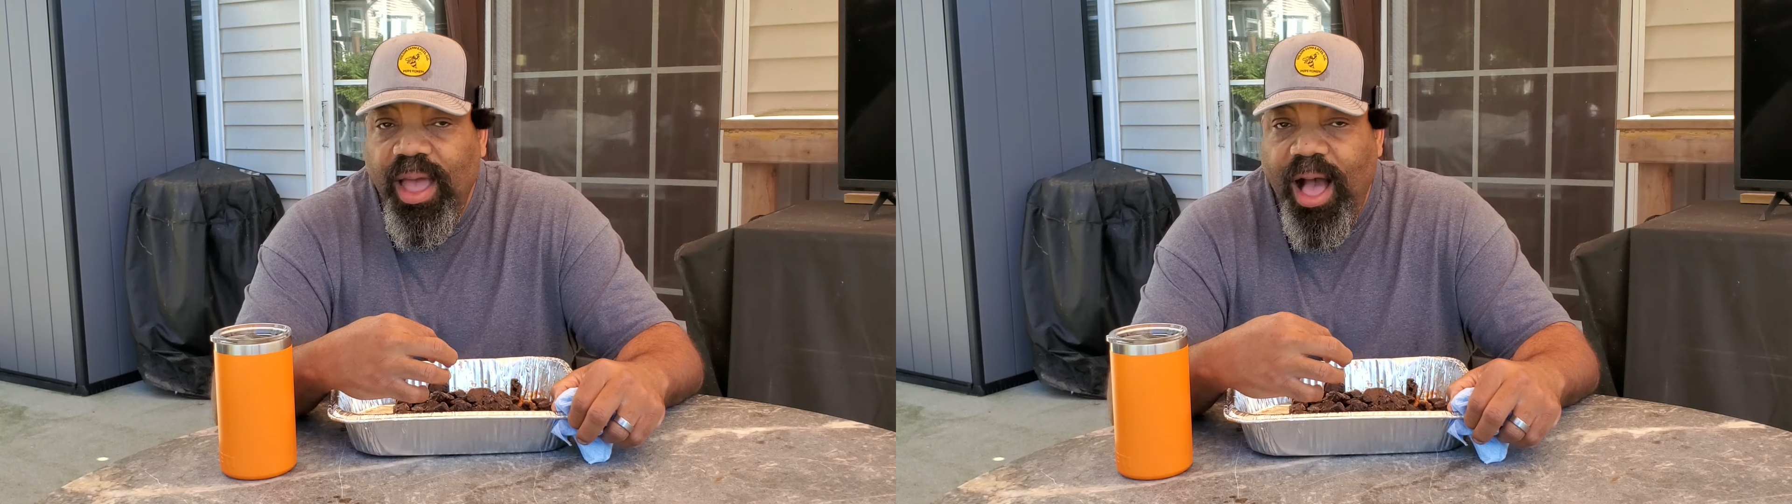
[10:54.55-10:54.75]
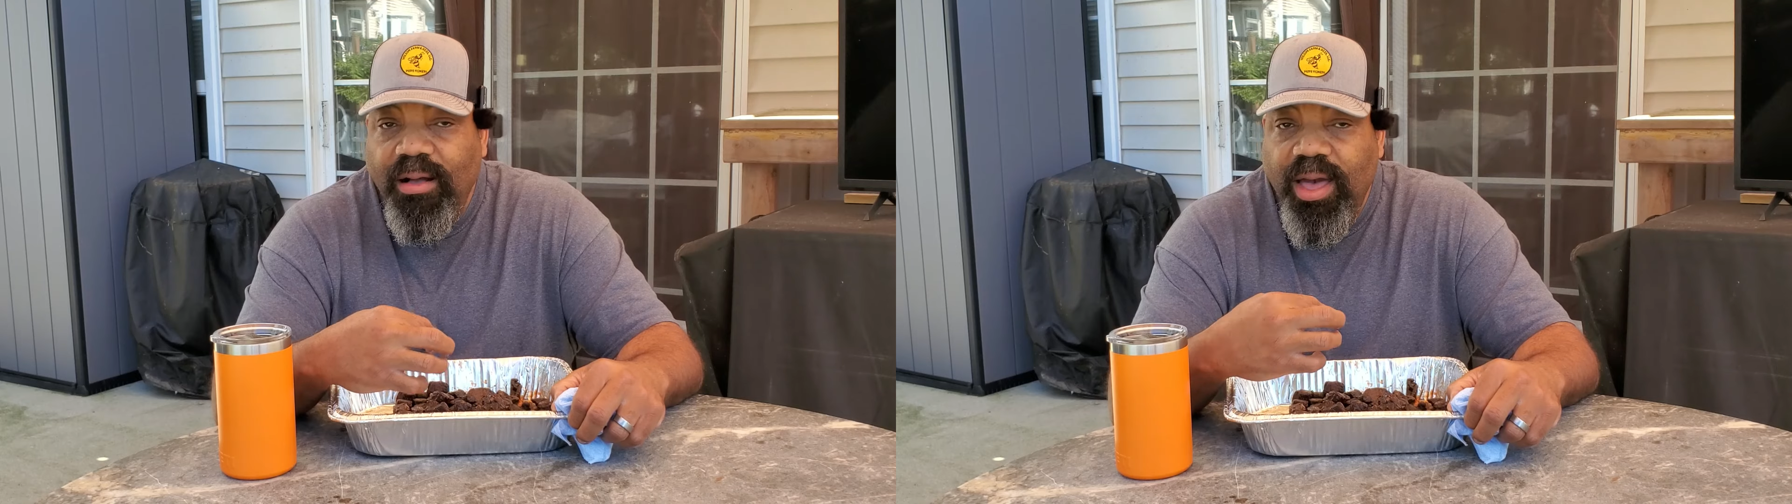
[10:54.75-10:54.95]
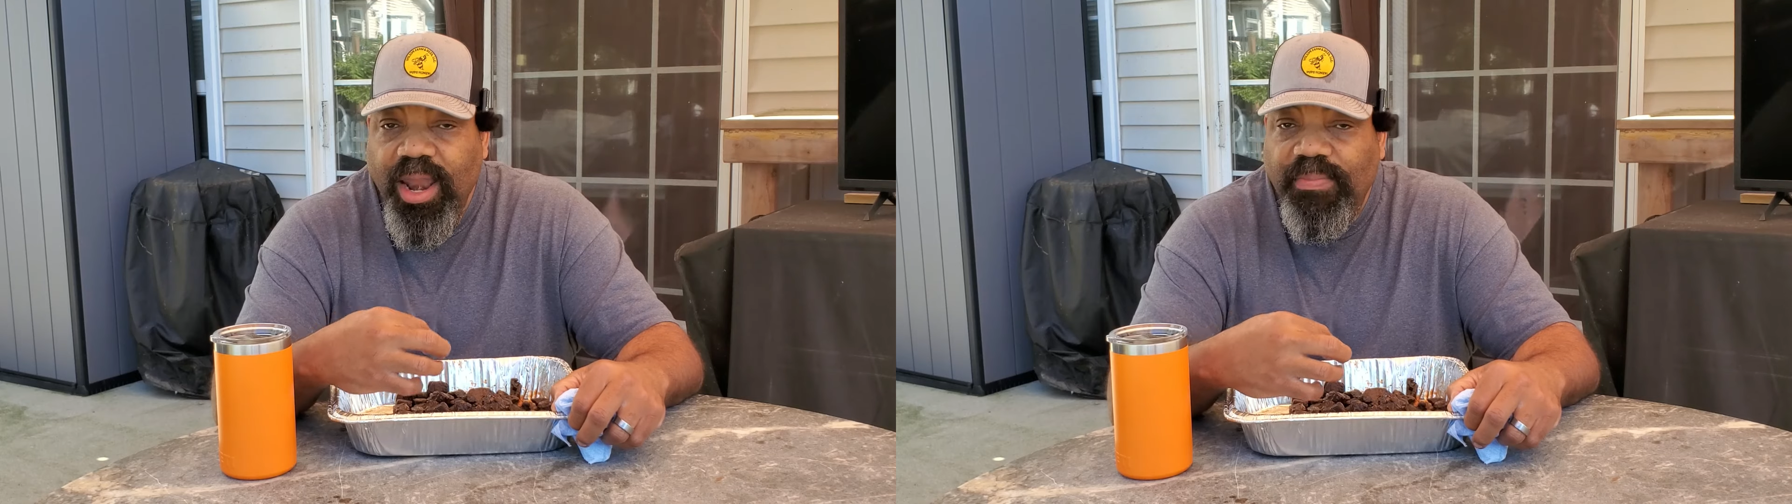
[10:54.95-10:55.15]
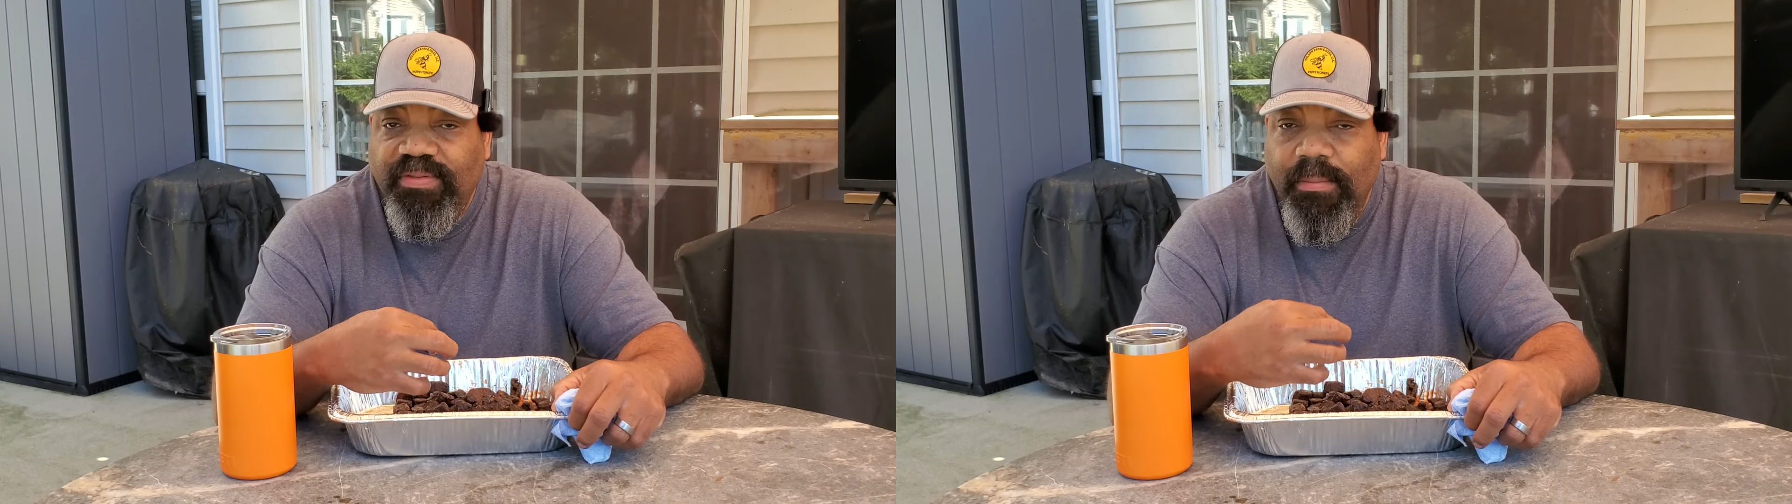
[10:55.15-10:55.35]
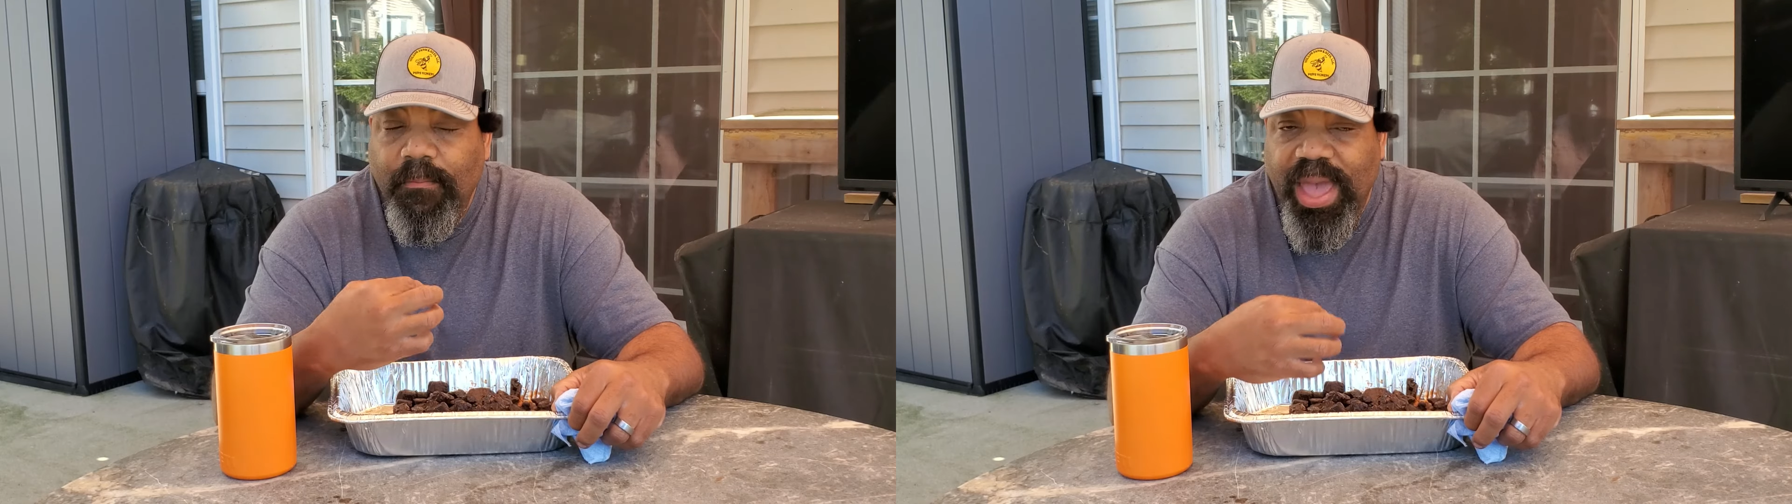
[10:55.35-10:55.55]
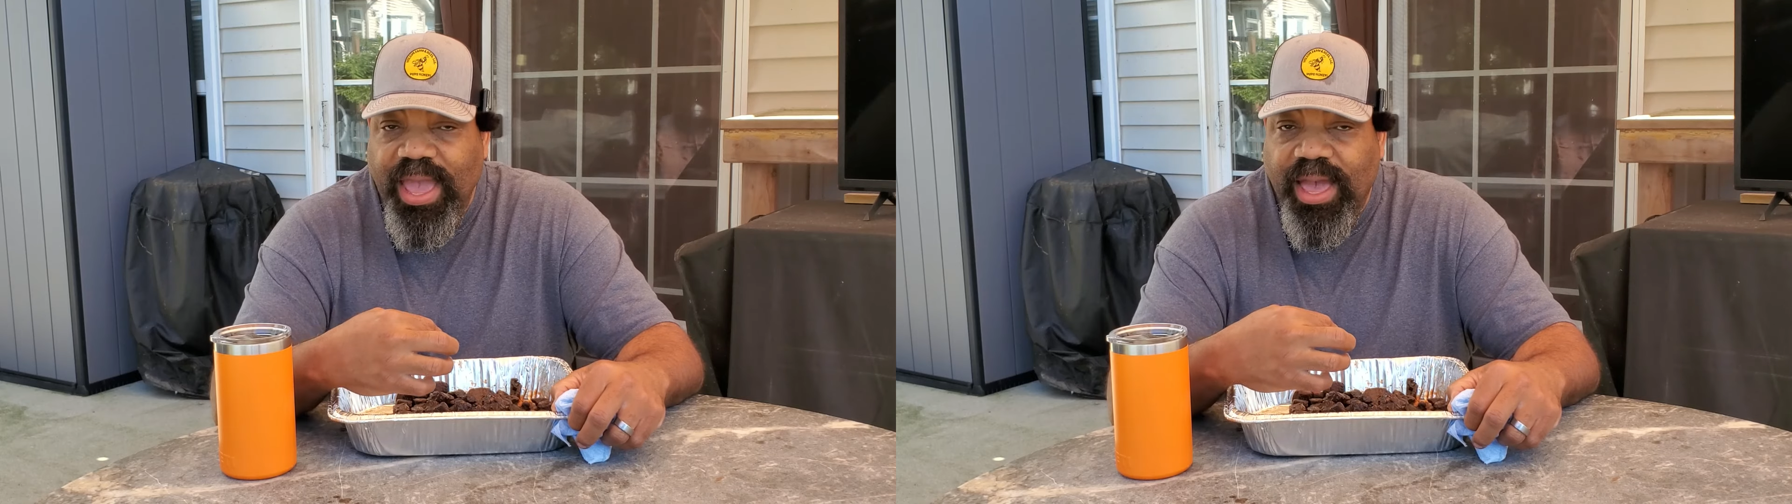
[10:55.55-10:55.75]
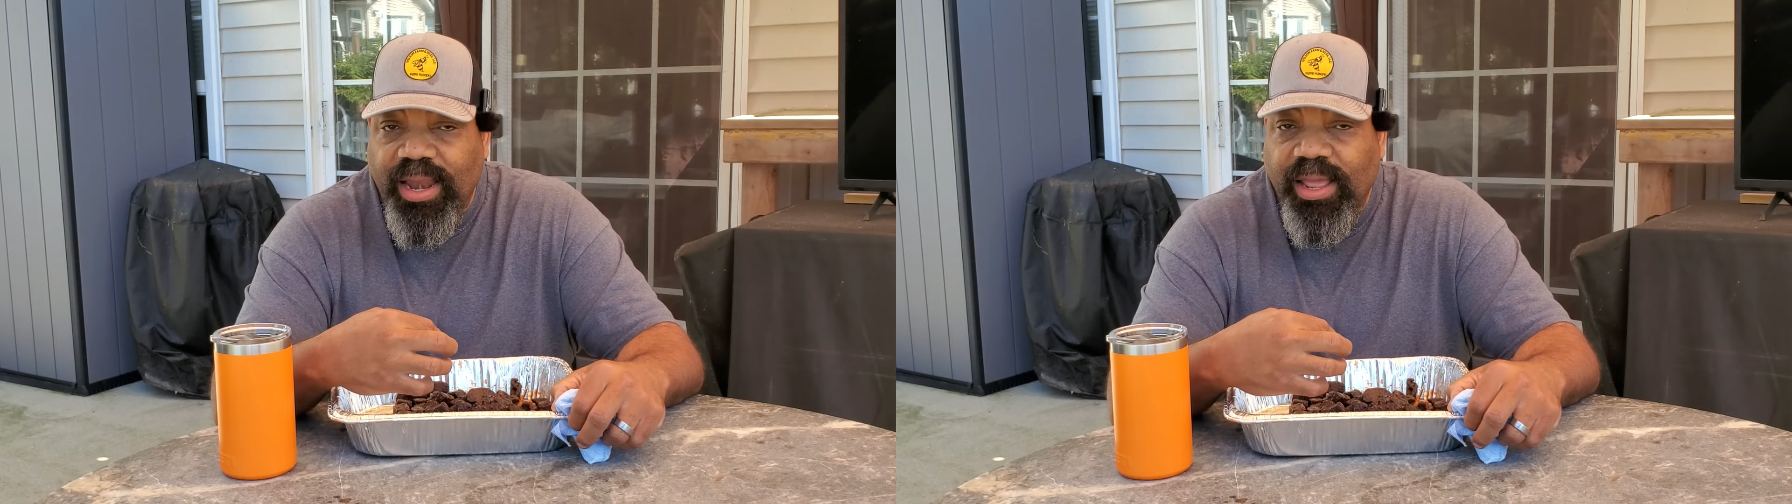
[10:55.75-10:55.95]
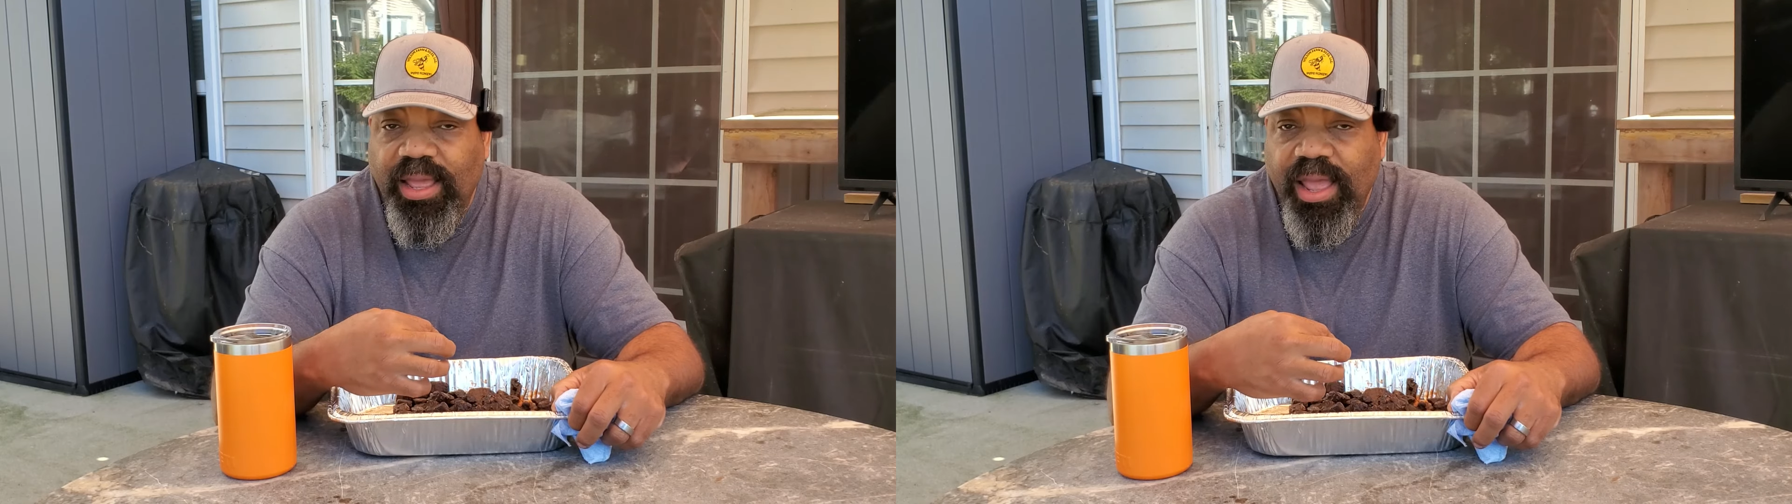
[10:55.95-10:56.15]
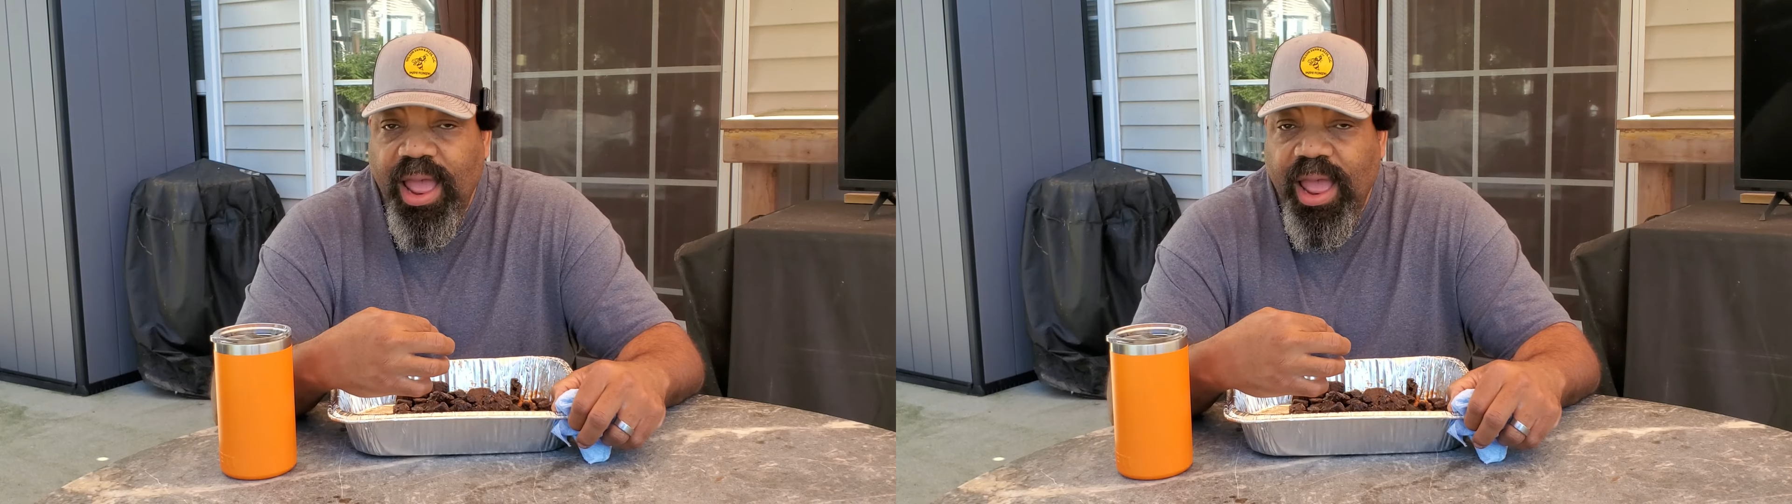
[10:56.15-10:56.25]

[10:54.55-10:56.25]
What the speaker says: I'll cut up some bacon